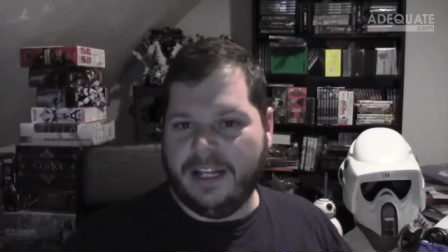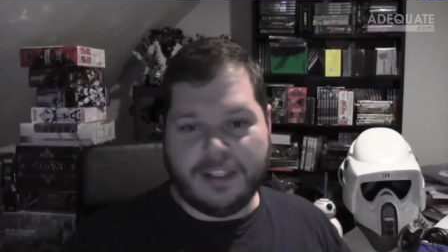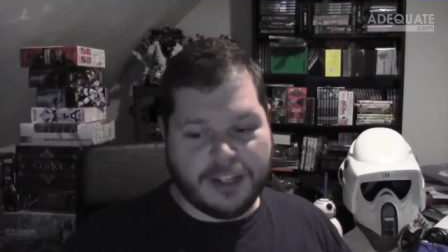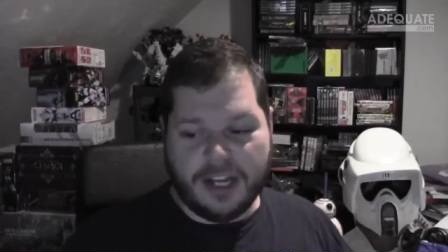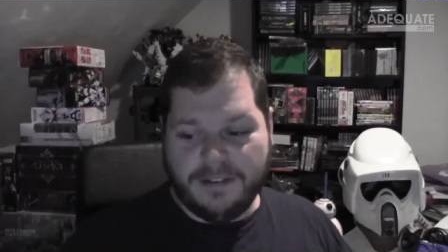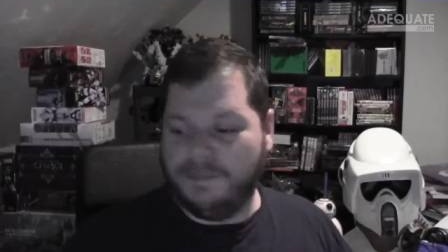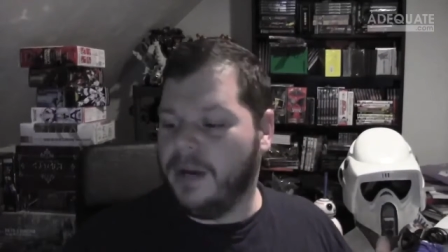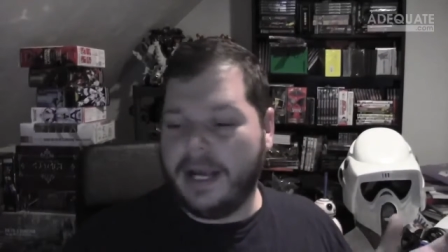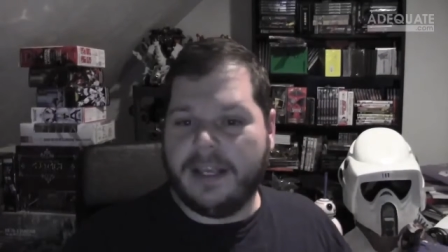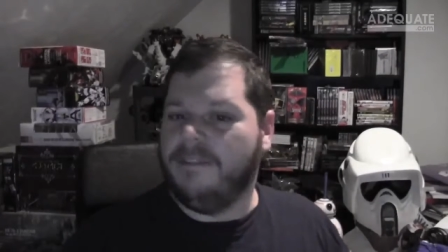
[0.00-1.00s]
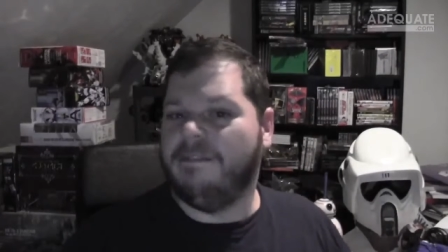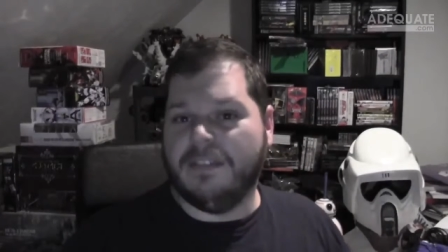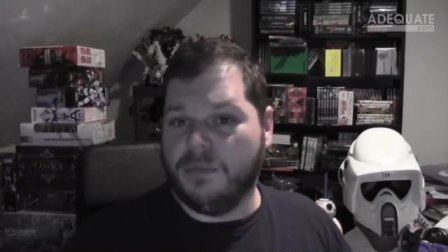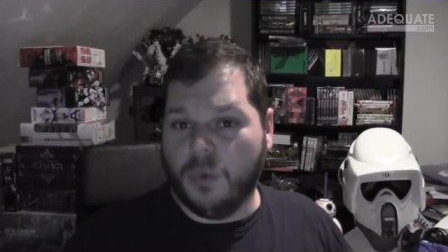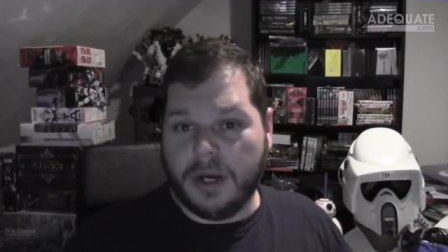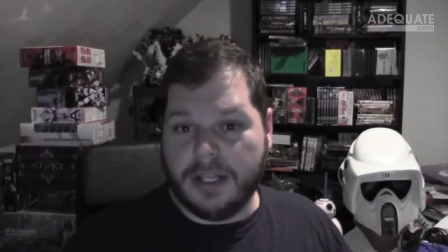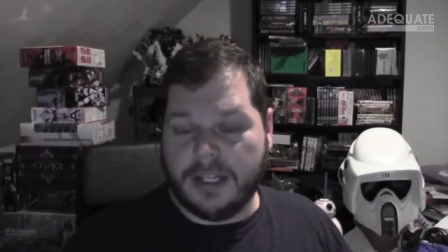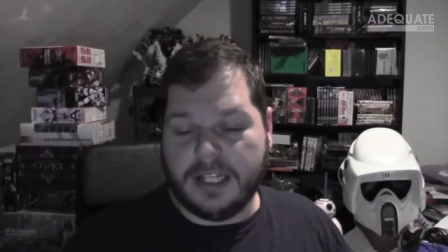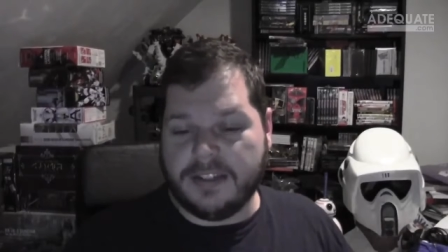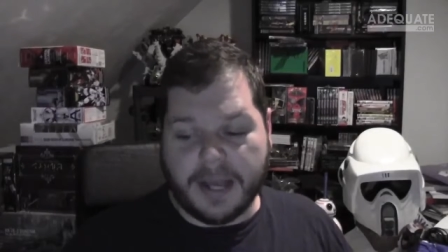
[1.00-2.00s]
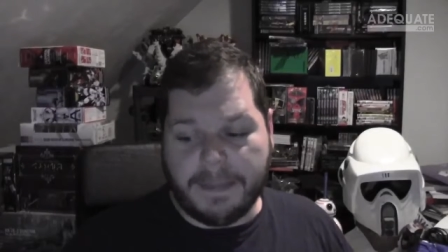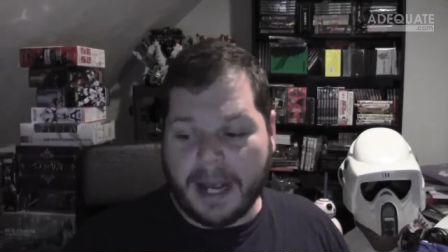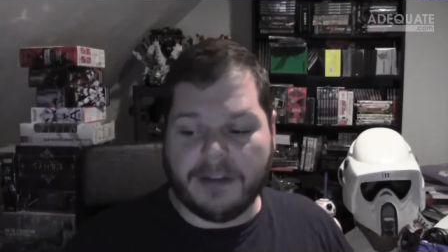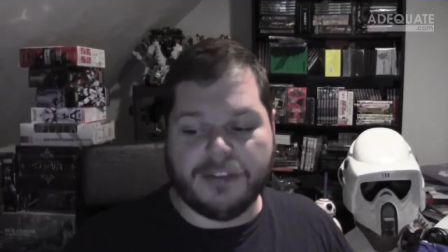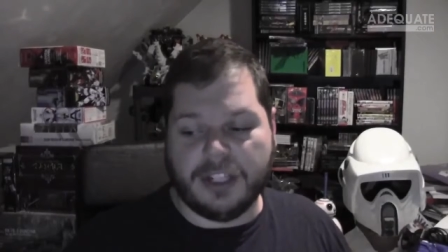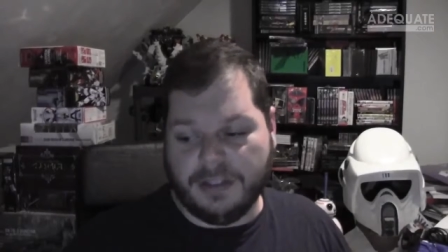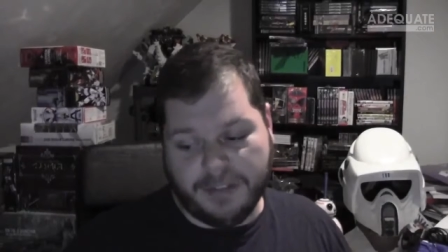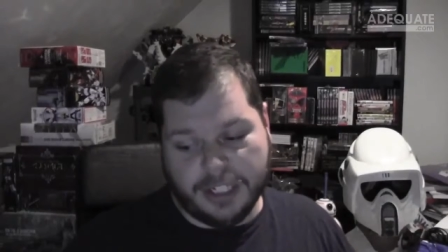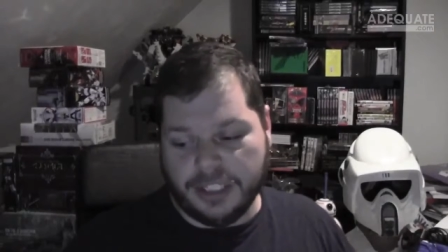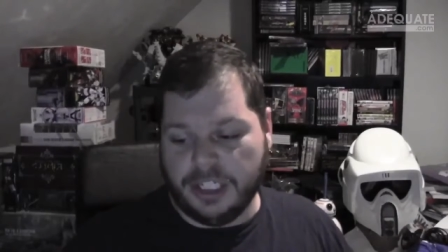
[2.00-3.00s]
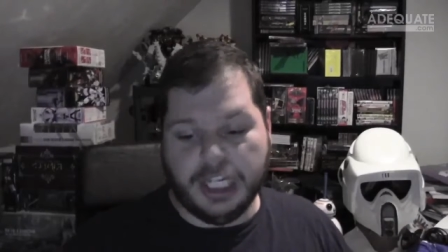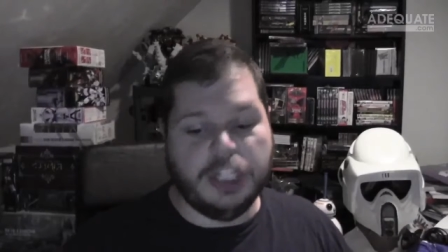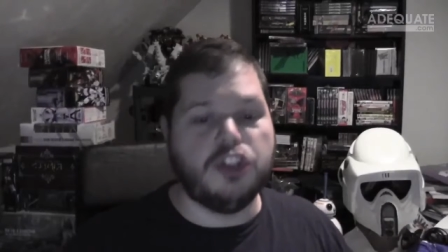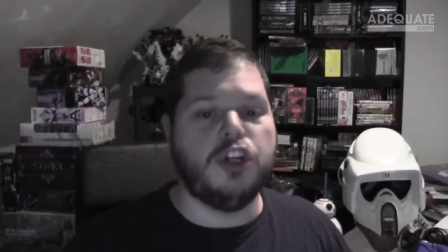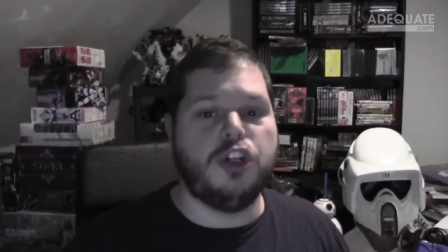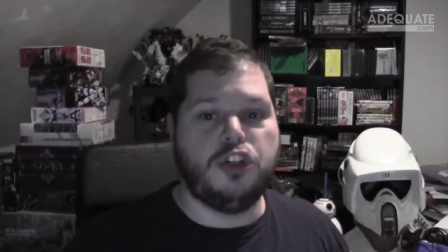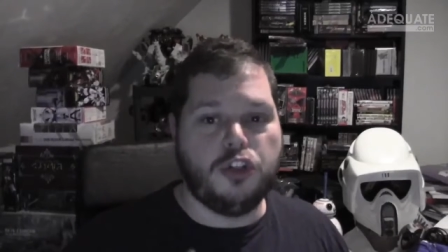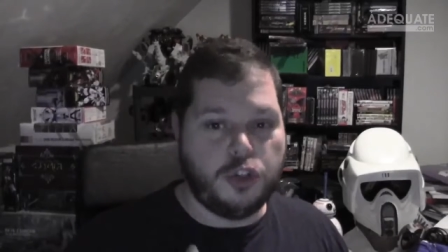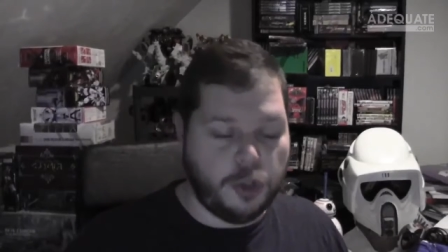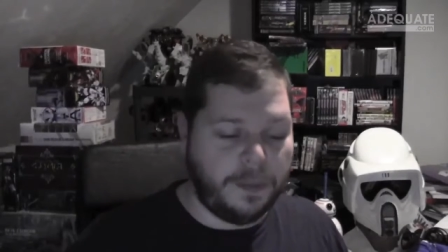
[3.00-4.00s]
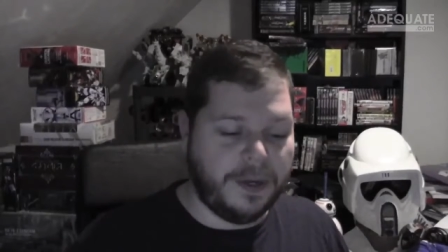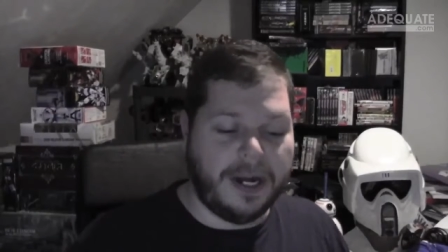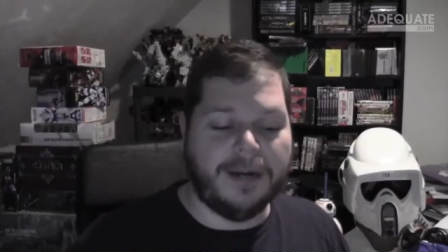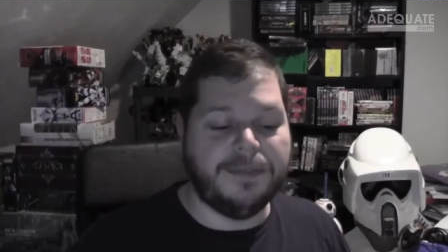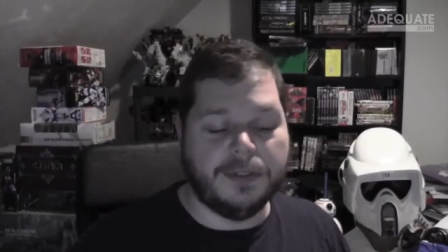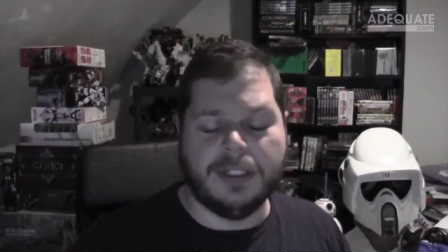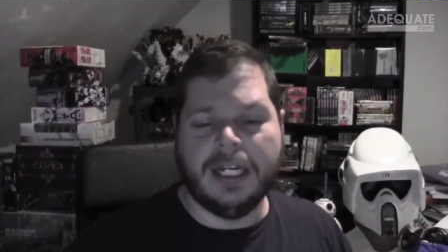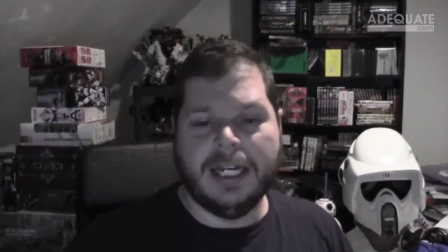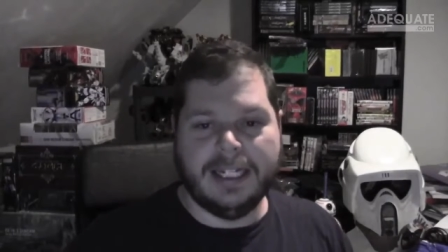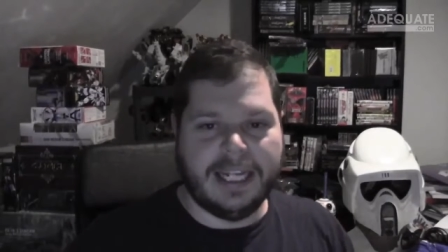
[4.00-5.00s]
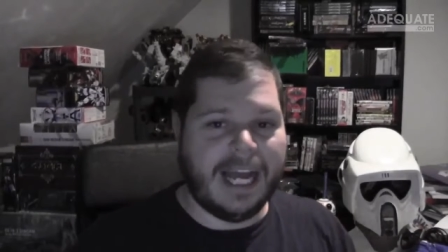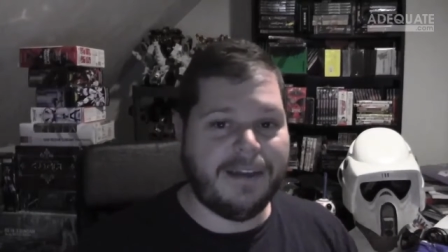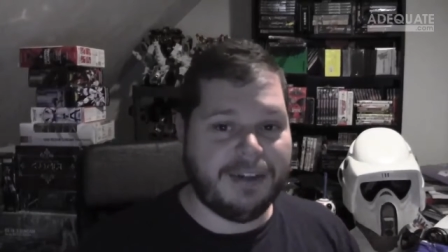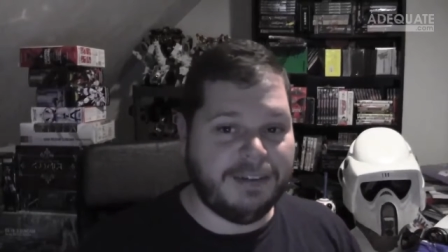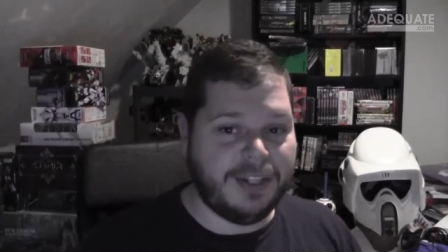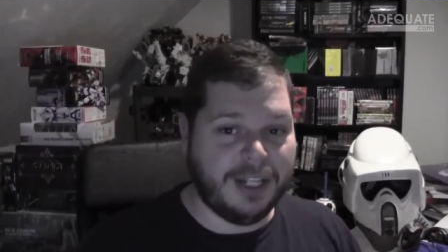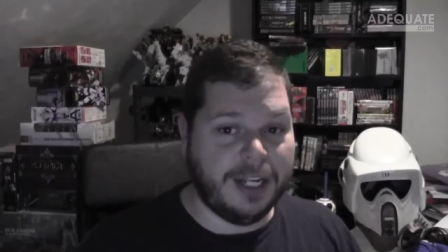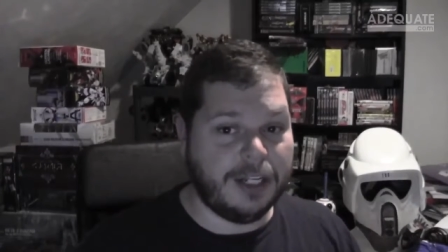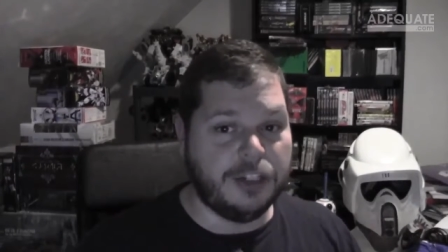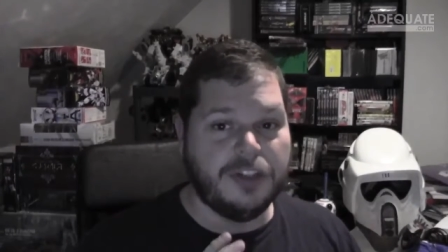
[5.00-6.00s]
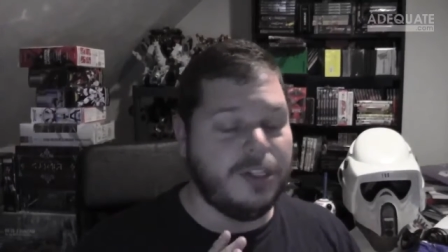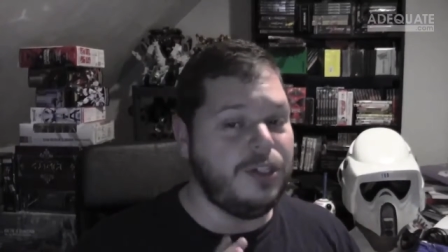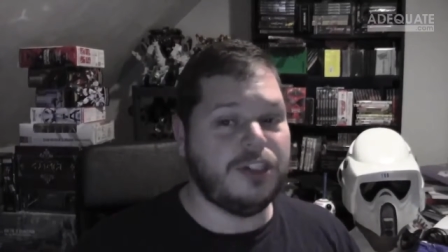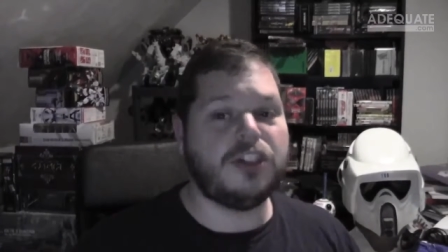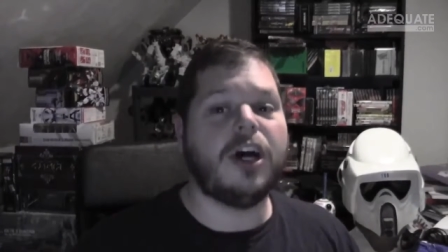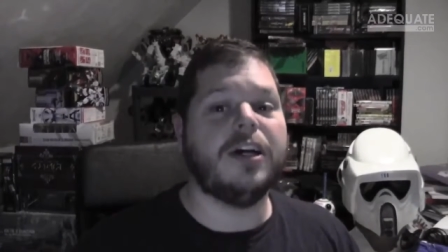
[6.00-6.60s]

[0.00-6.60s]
it's kind of one of the things I pack for the convention. It's super helpful to have everything that, because then you just